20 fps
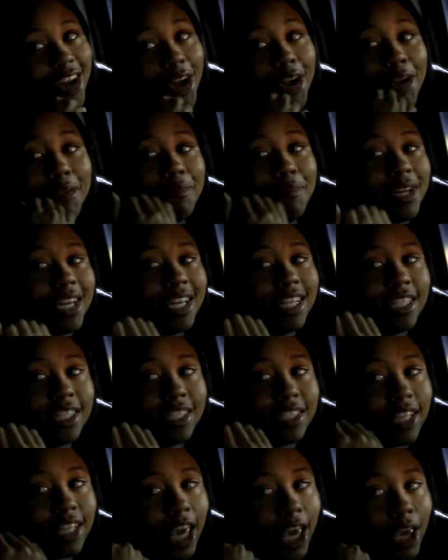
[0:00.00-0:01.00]
Her man
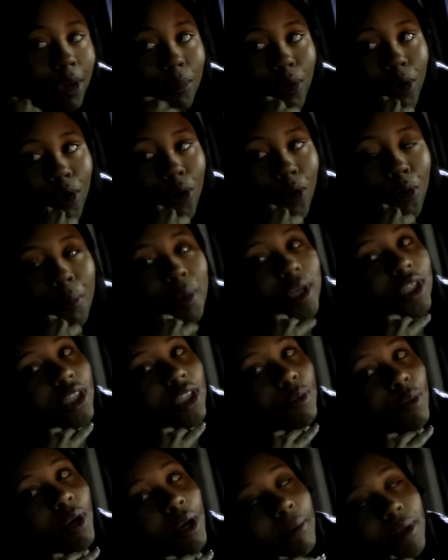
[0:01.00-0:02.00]
just came home, and she
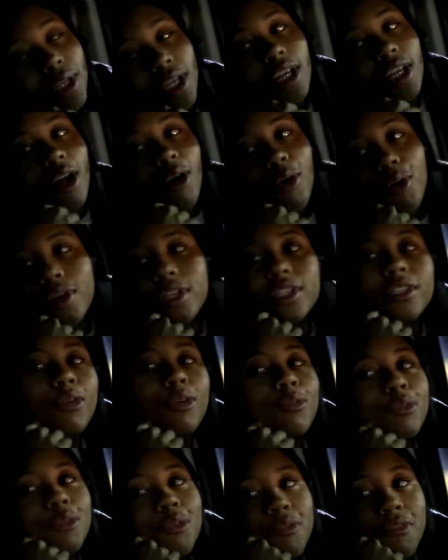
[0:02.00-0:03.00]
want him to get out on his
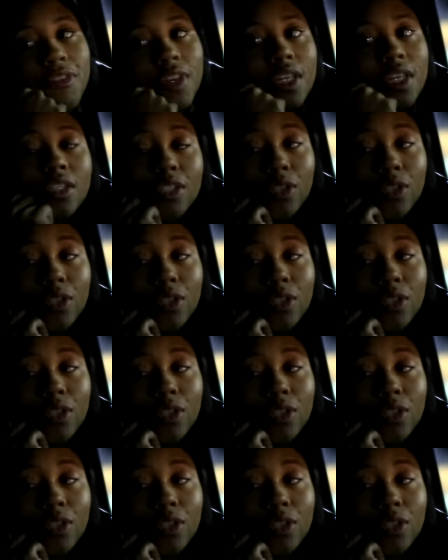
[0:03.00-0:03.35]
own 2 feet.